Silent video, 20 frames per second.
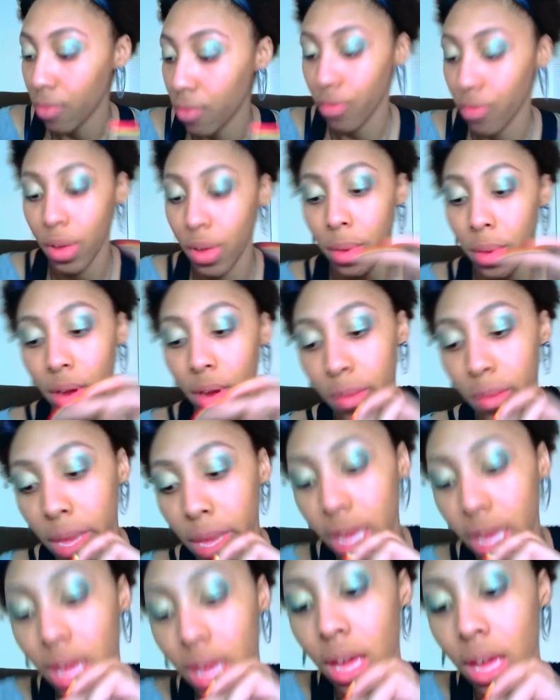rub it on
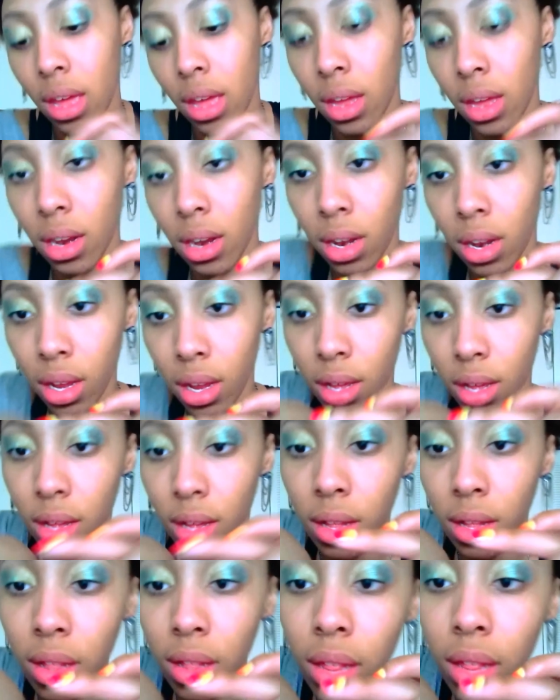my hand
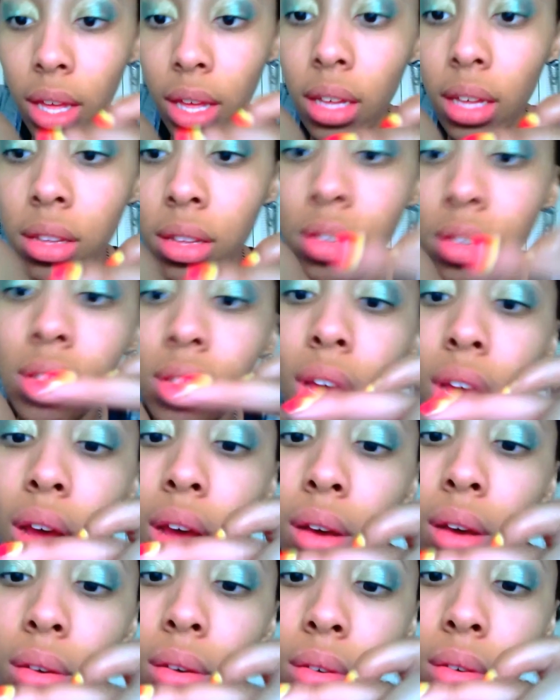like
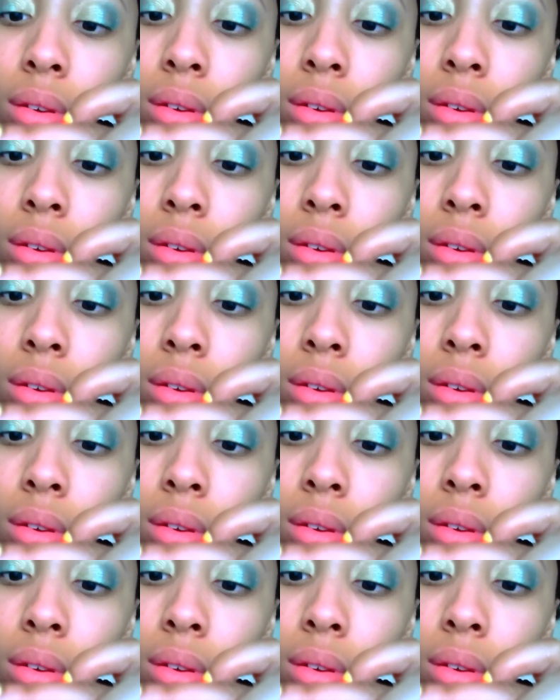so.